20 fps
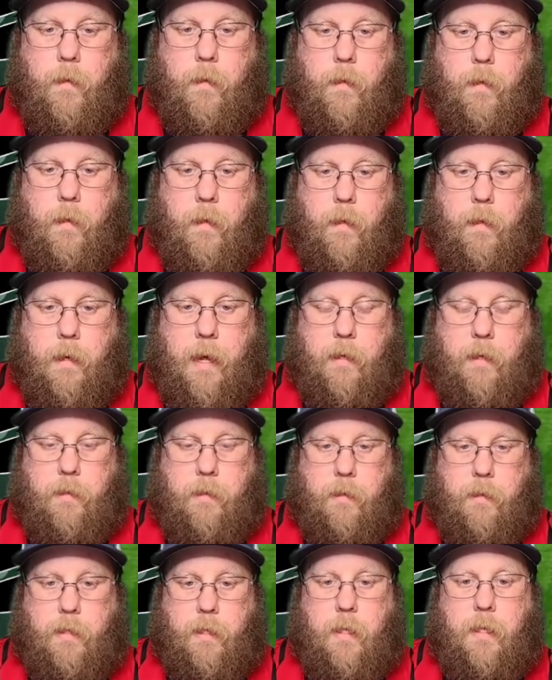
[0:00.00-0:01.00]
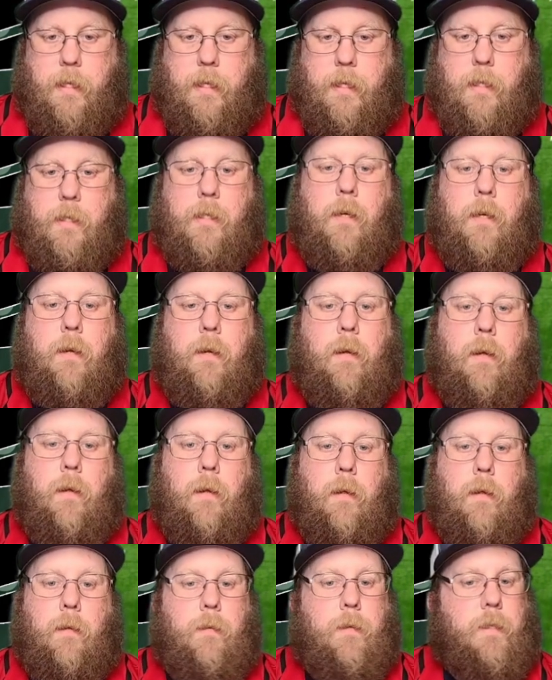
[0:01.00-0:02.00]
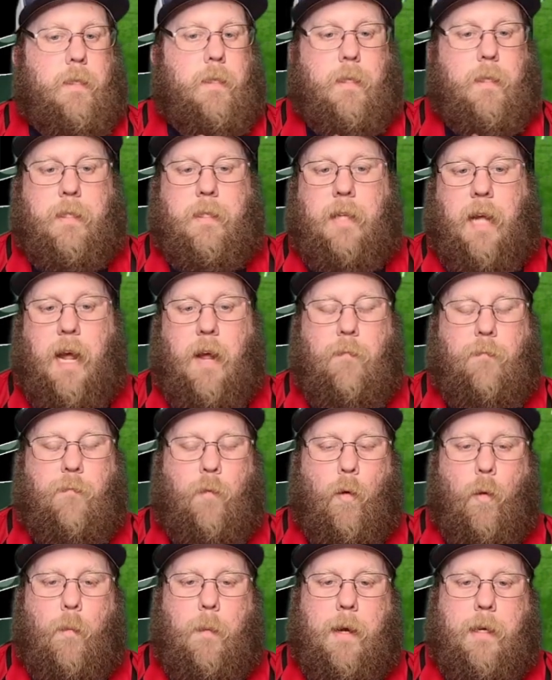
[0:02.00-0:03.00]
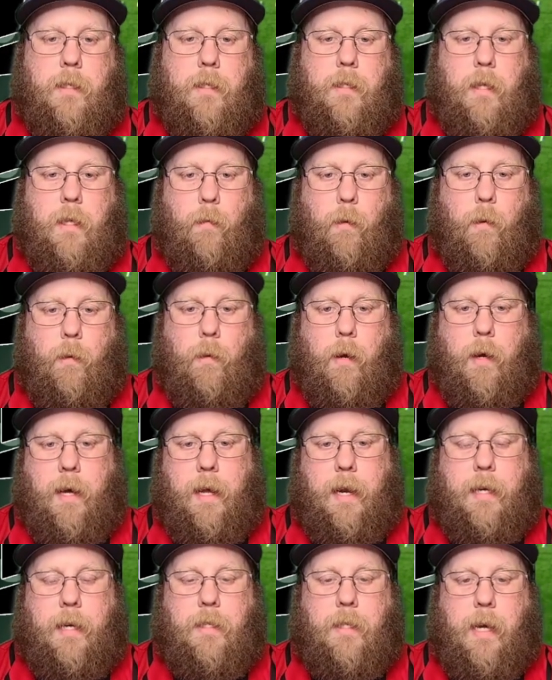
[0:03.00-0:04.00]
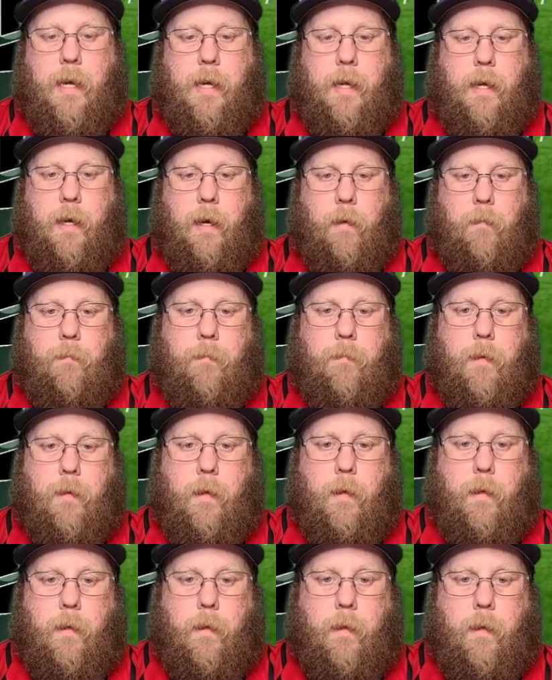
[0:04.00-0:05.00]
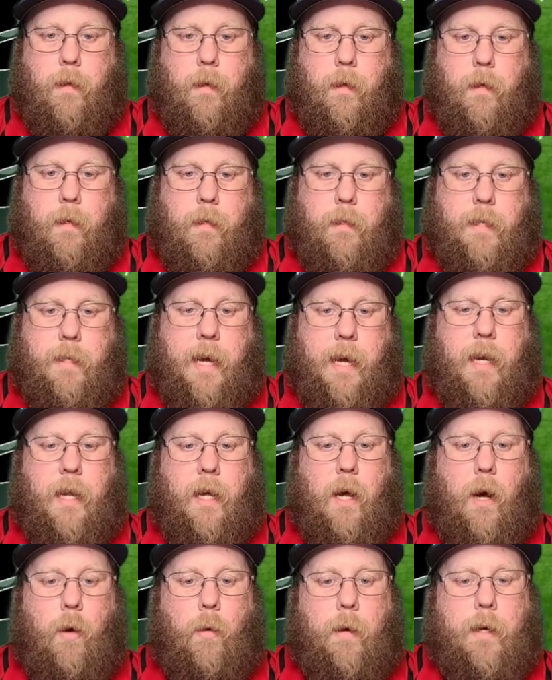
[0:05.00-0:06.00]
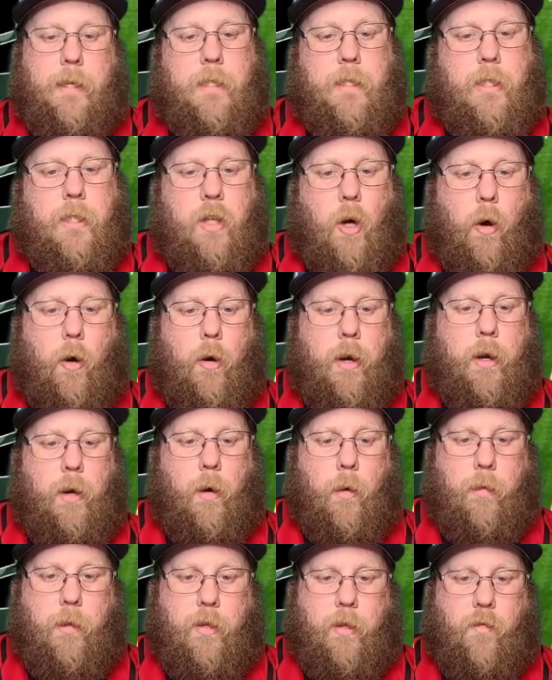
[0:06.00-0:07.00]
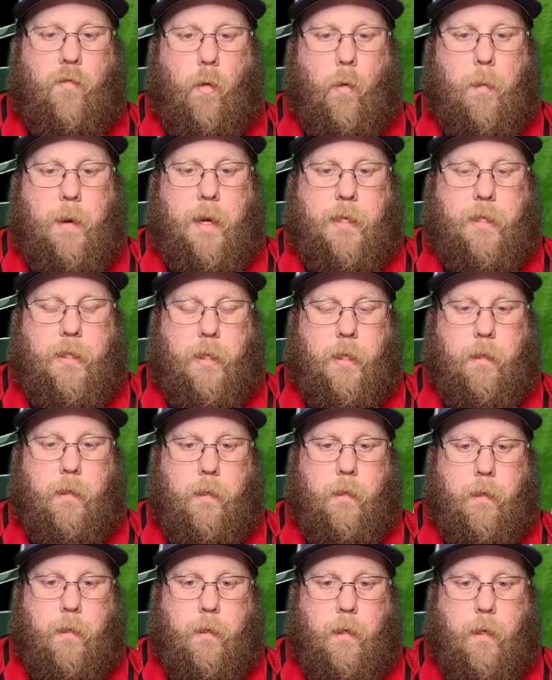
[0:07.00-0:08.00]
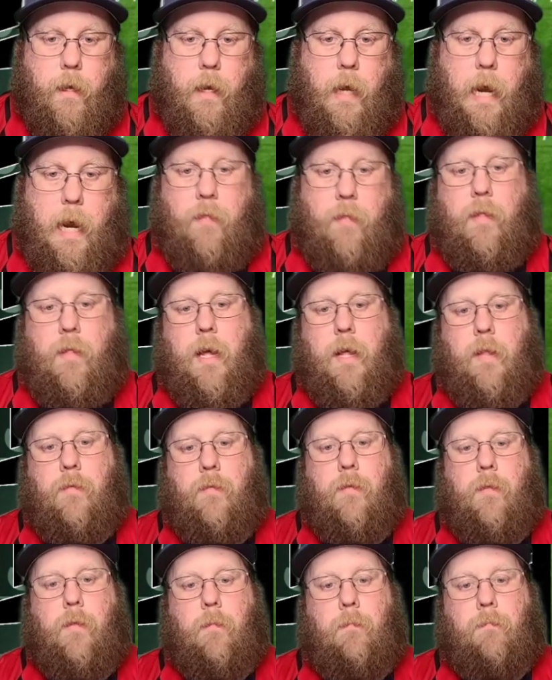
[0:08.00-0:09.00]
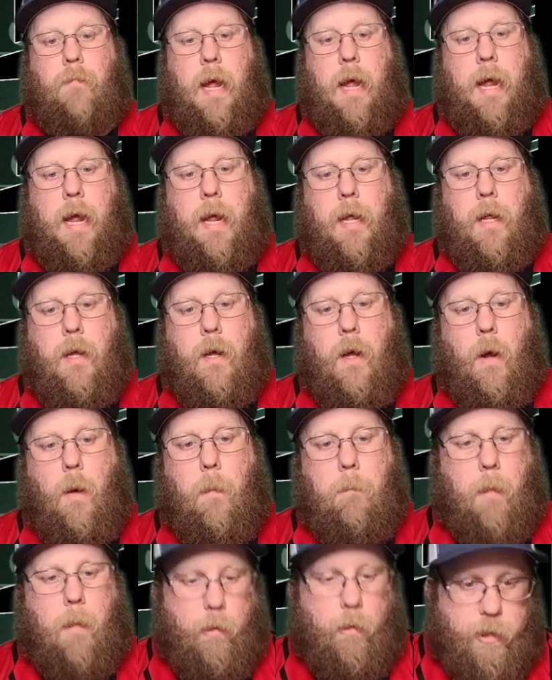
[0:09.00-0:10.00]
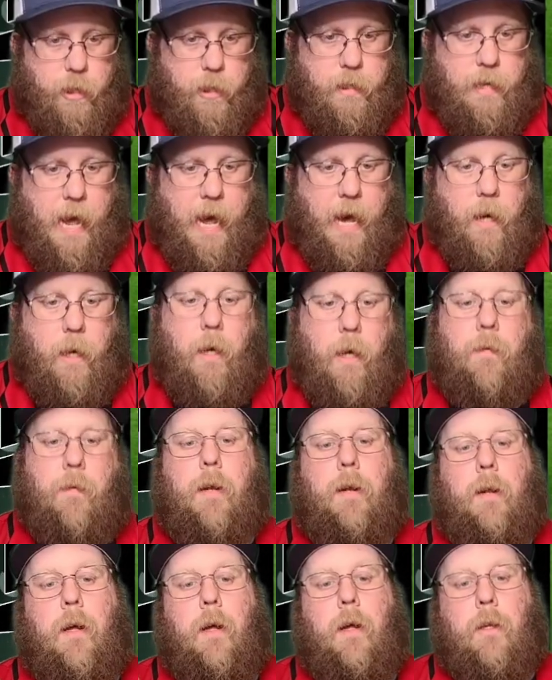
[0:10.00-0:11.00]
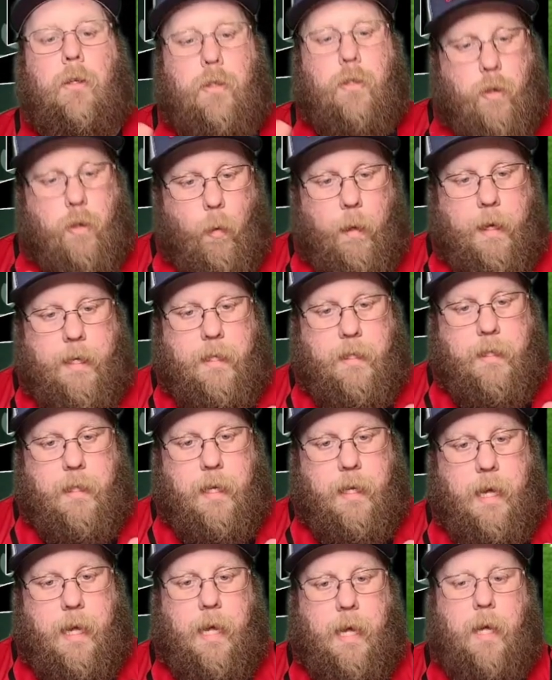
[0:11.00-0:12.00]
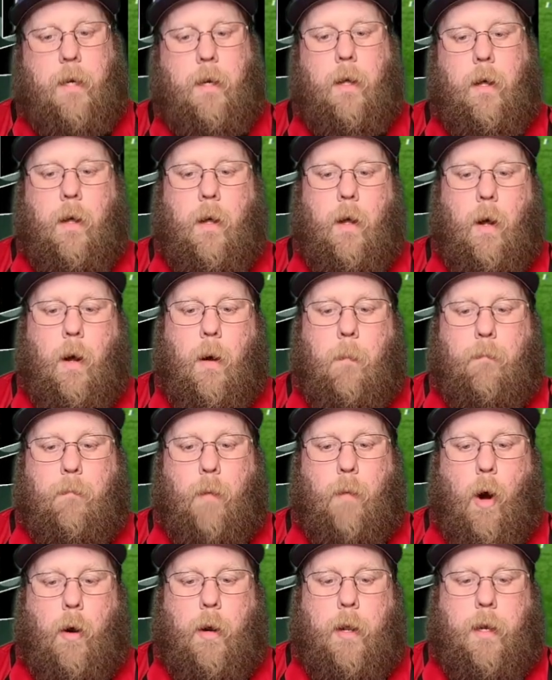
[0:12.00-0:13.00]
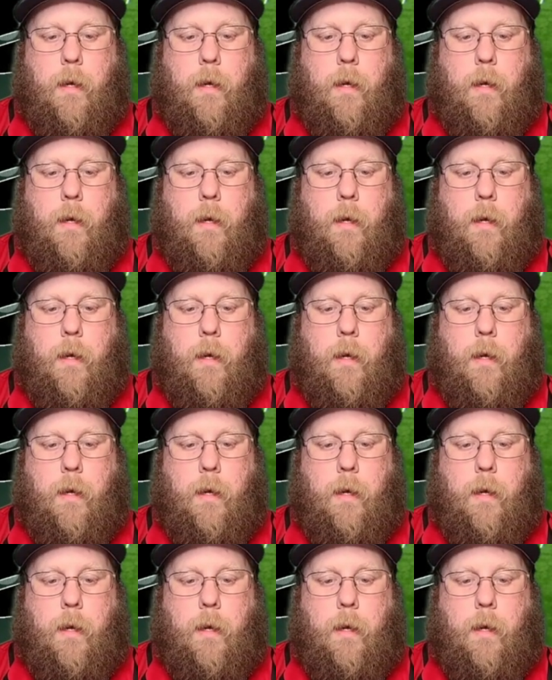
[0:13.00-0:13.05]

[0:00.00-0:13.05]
Now, you see this? This is the same formation that we were looking at a second ago. A second ago, it started on this formation. And then they motioned out of it, squeezed it in, brought it,